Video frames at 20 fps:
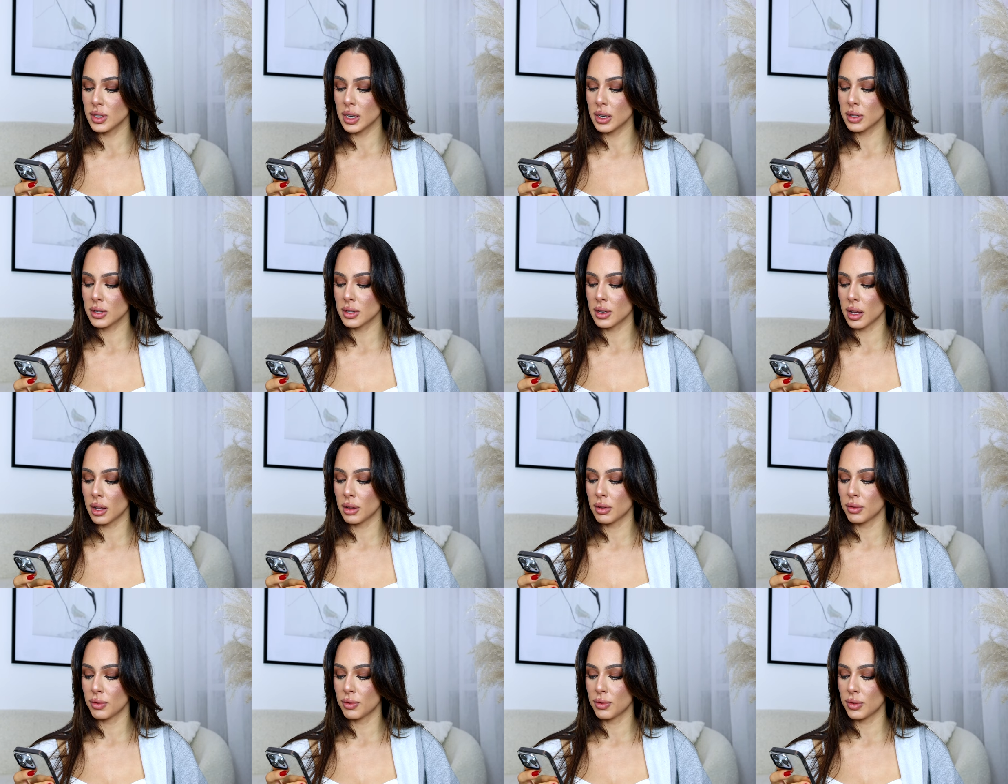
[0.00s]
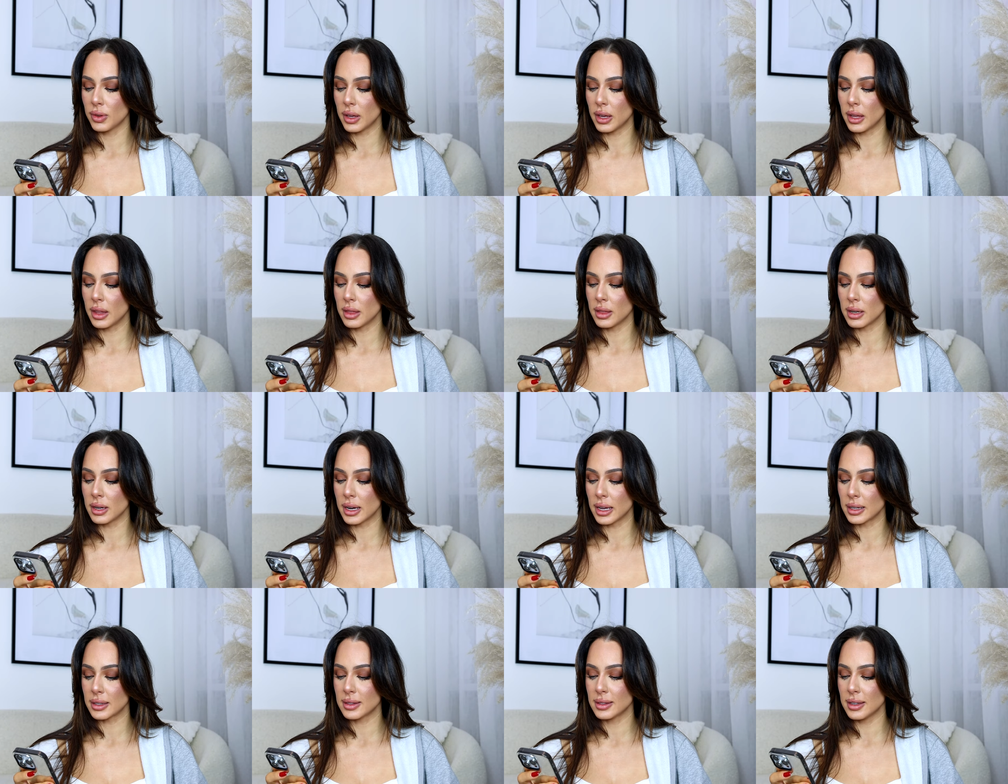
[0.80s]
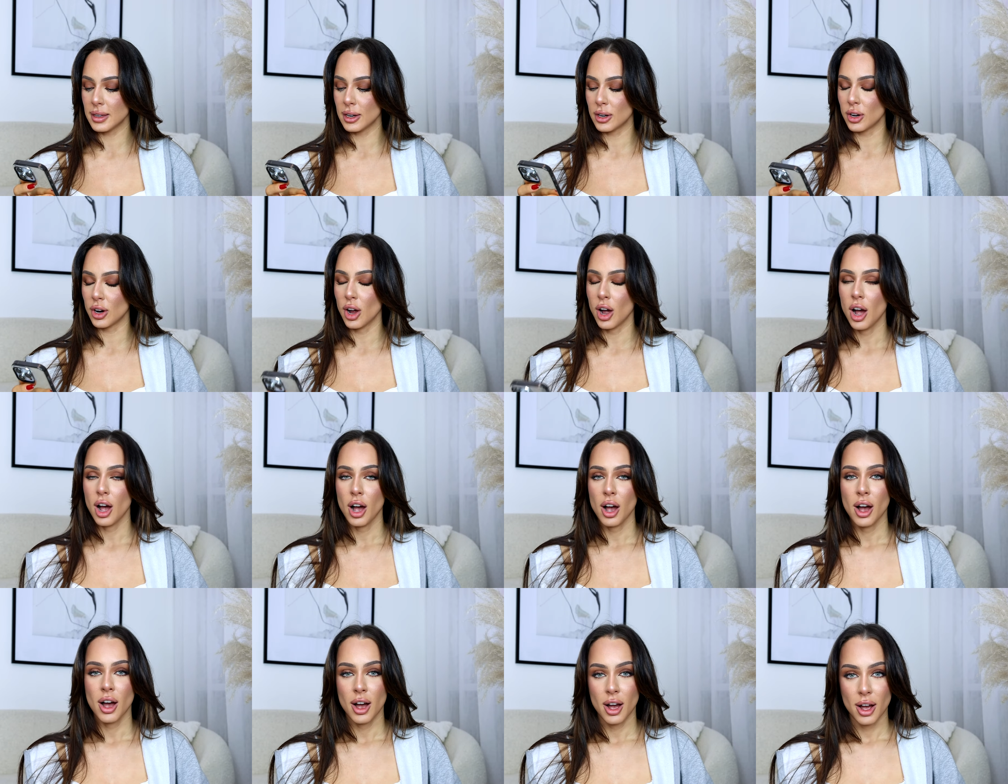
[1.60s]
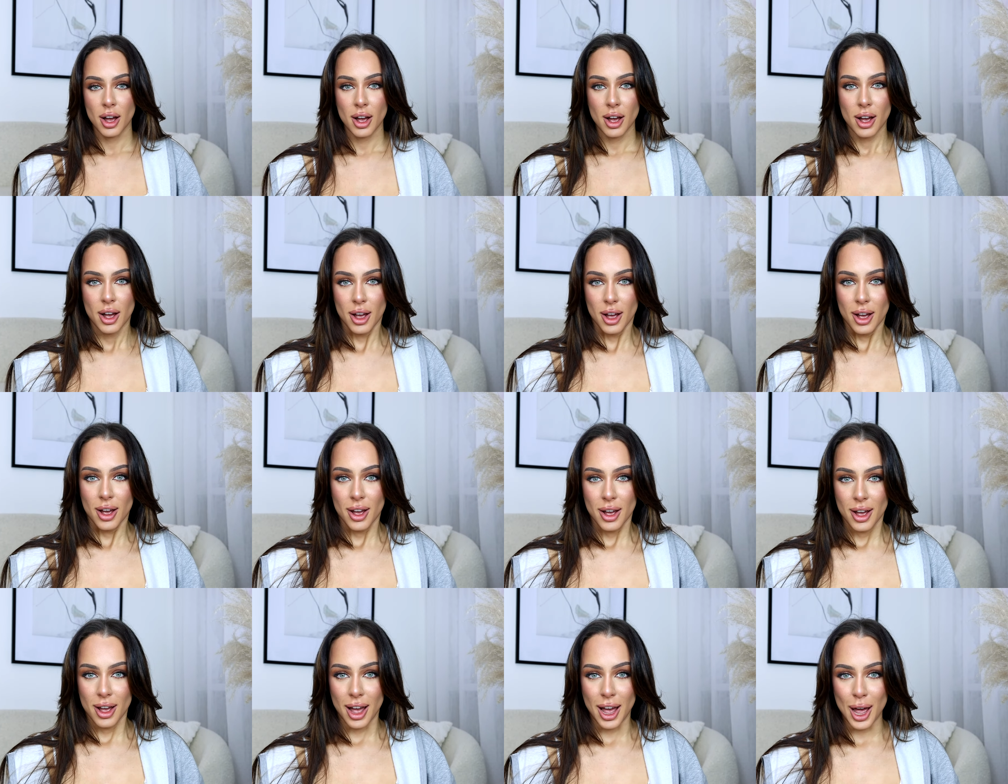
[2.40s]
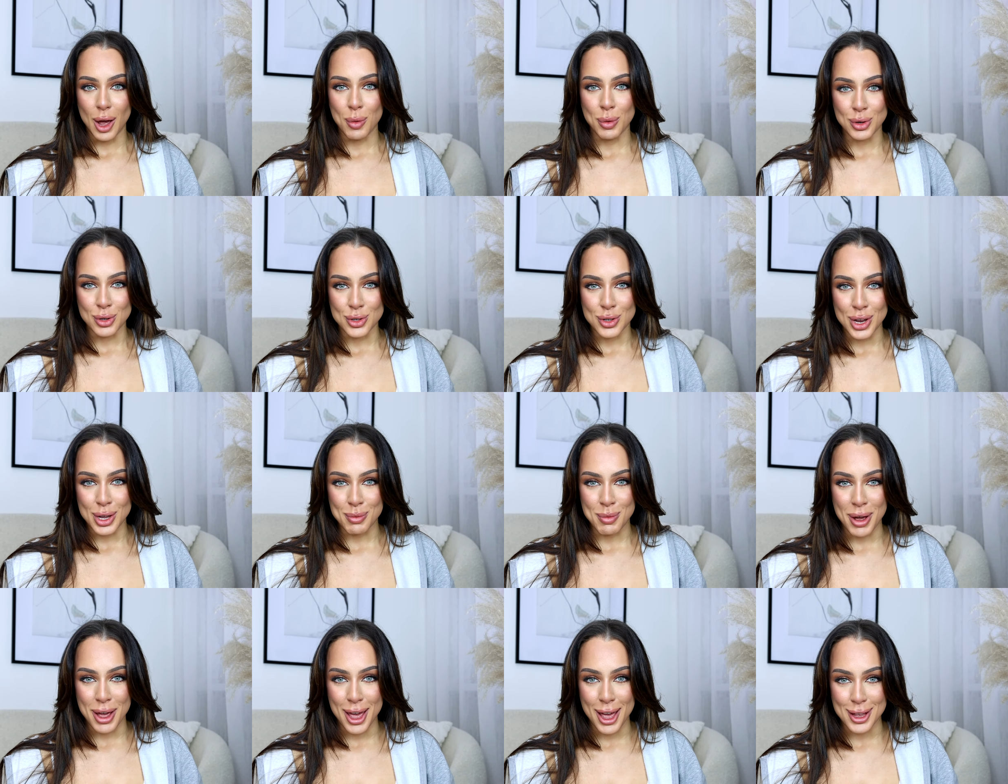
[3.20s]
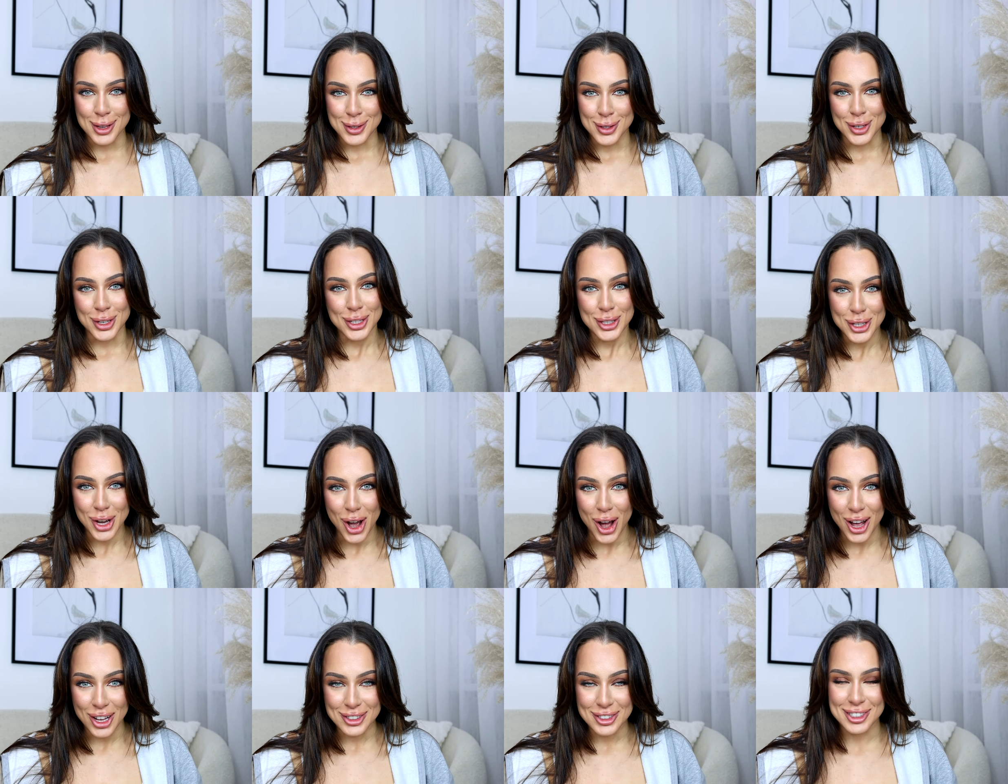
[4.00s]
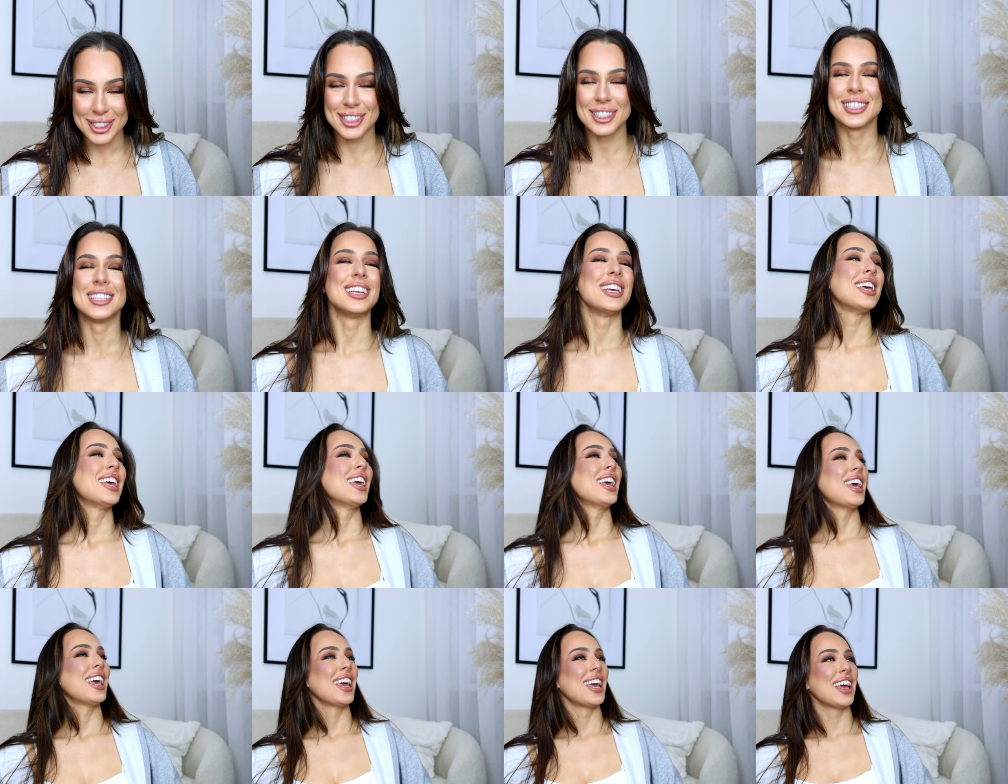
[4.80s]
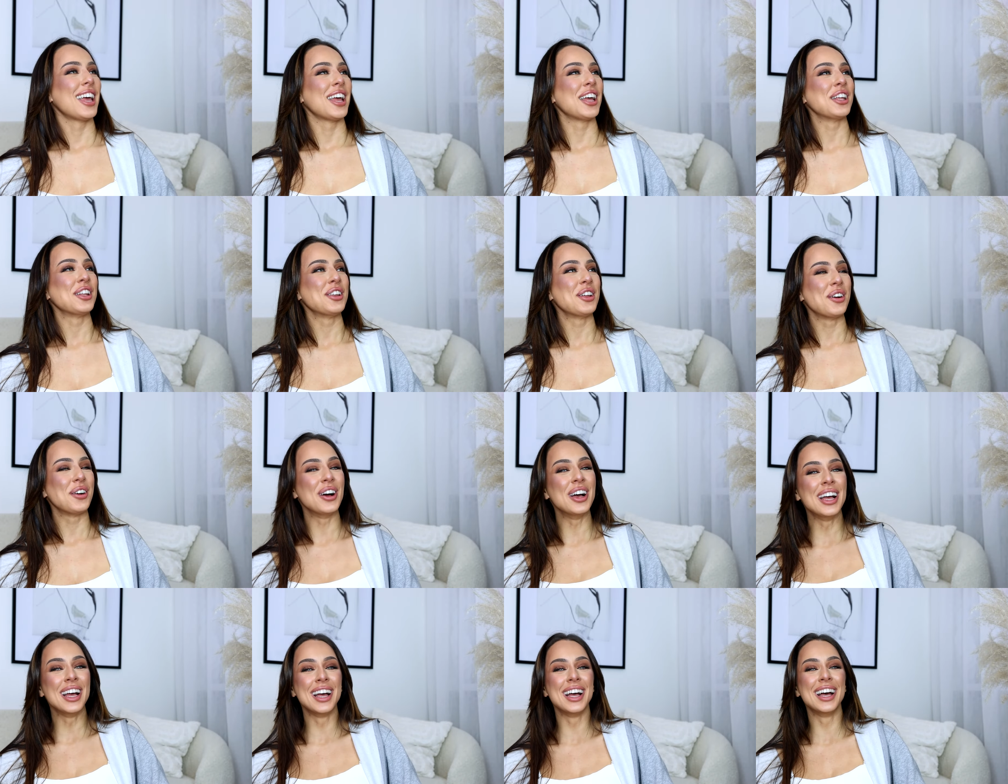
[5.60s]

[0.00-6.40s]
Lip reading: see yourself in the next year? I want to shake my ass on a yacht. No,